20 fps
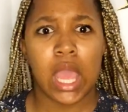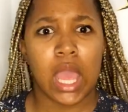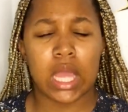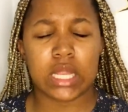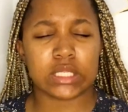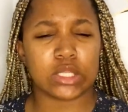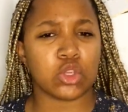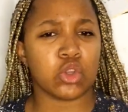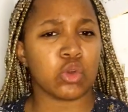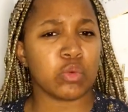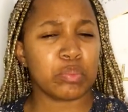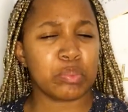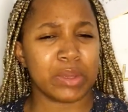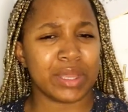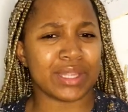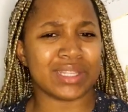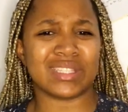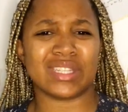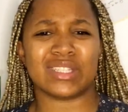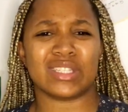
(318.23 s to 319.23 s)
under your
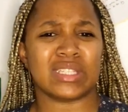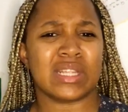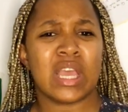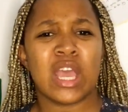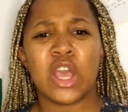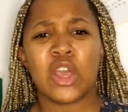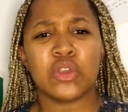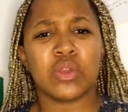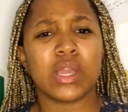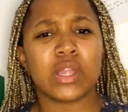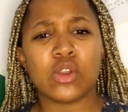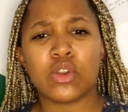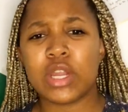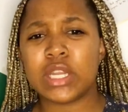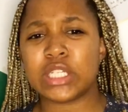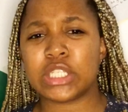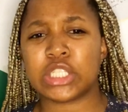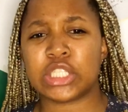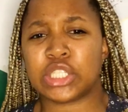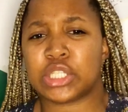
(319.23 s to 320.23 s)
bed and you can
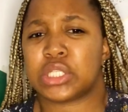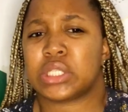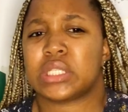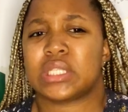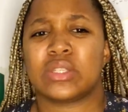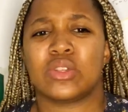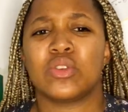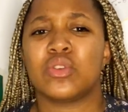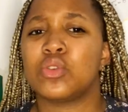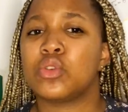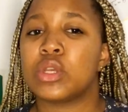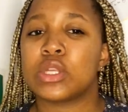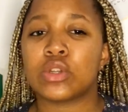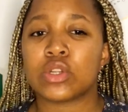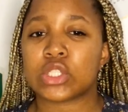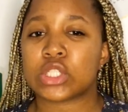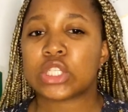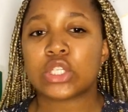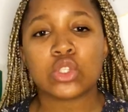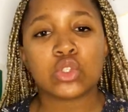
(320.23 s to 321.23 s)
already just it
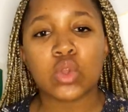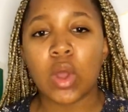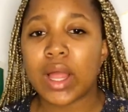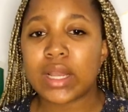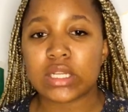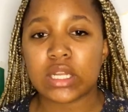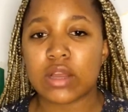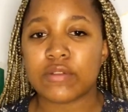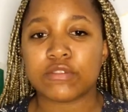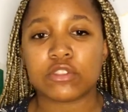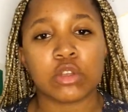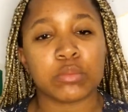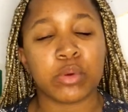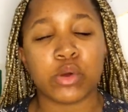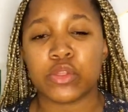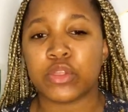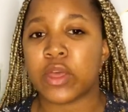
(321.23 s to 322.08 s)
was just so uncomfortable.